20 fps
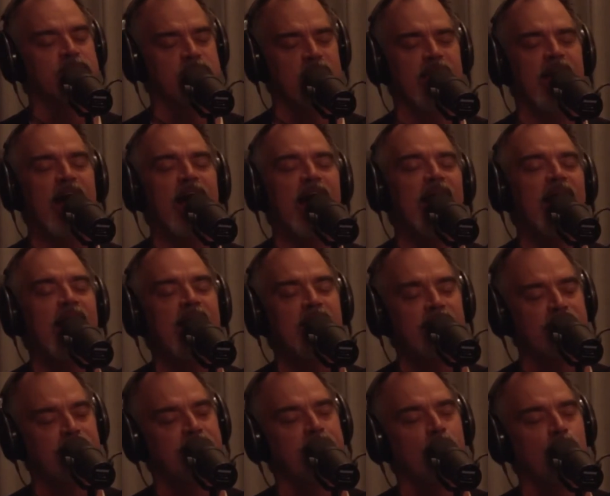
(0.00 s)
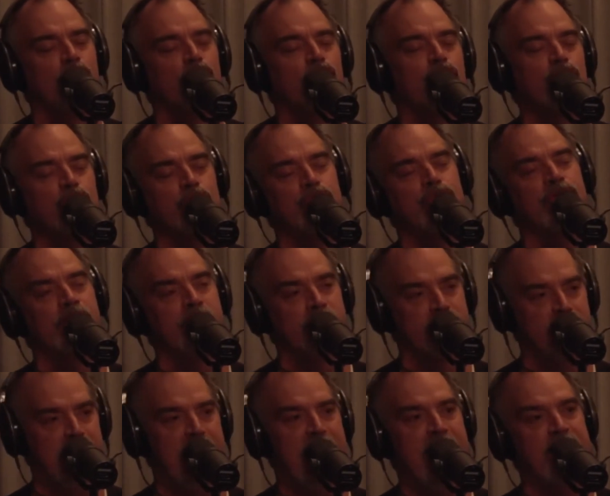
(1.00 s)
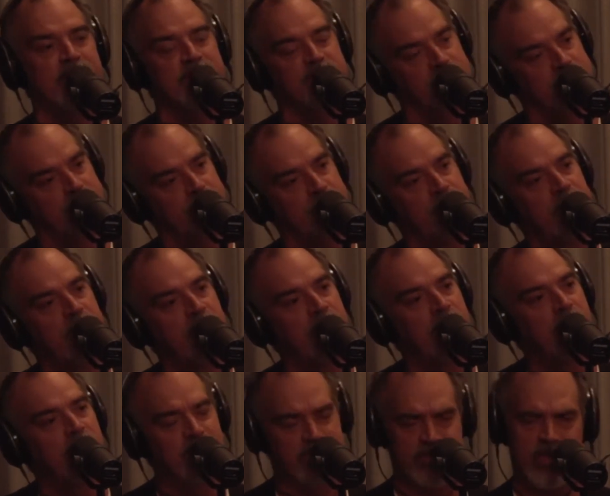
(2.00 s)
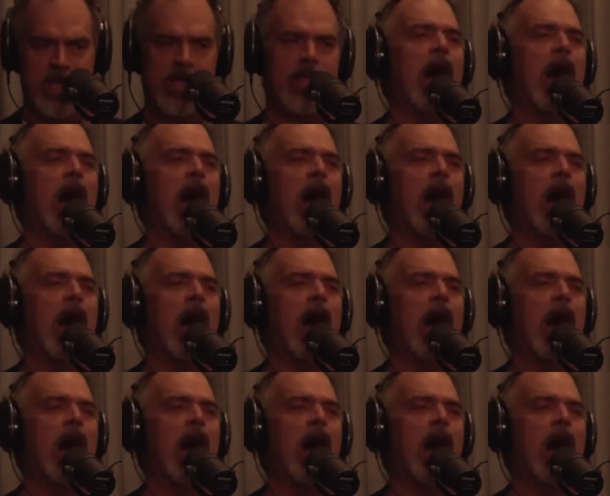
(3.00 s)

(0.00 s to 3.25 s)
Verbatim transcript: like a highfalutin maxim. It's like